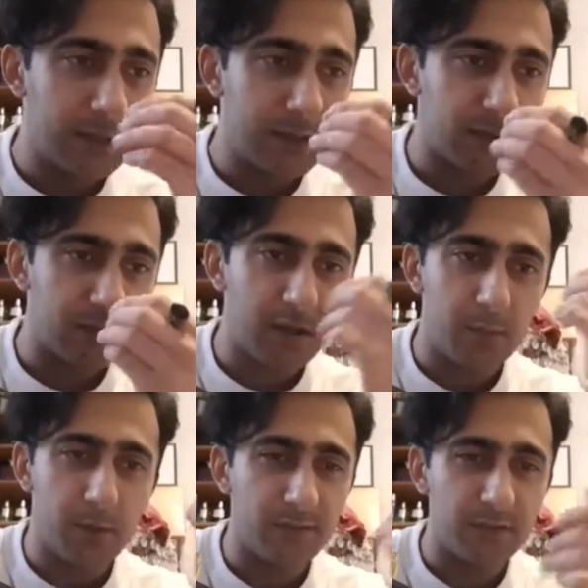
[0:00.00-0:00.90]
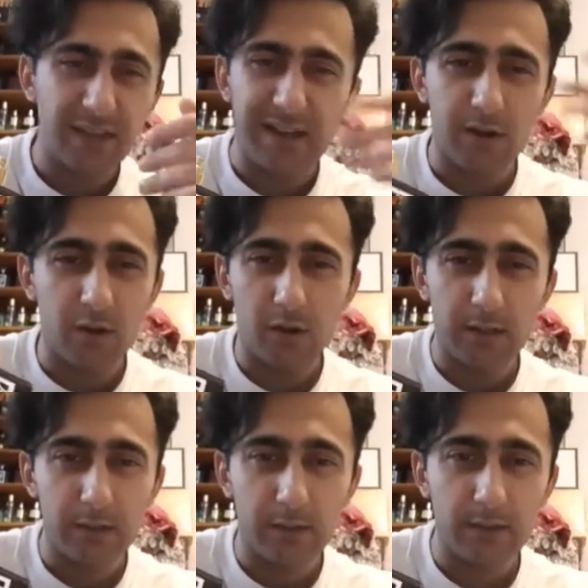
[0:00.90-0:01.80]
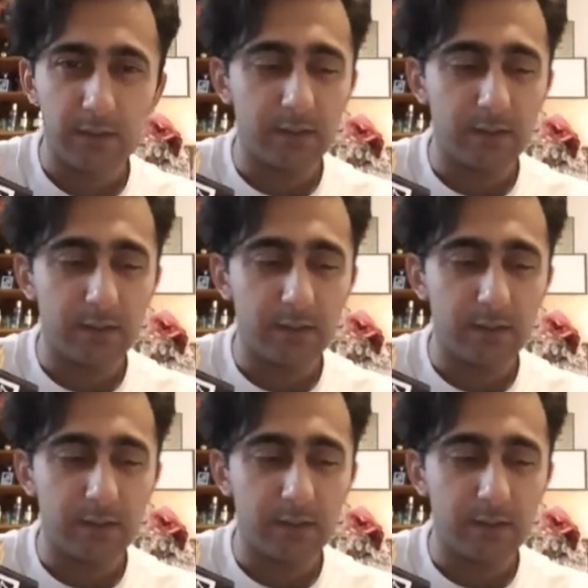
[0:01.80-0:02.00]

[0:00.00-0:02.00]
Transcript: It doesn't come off as alcoholic or anything.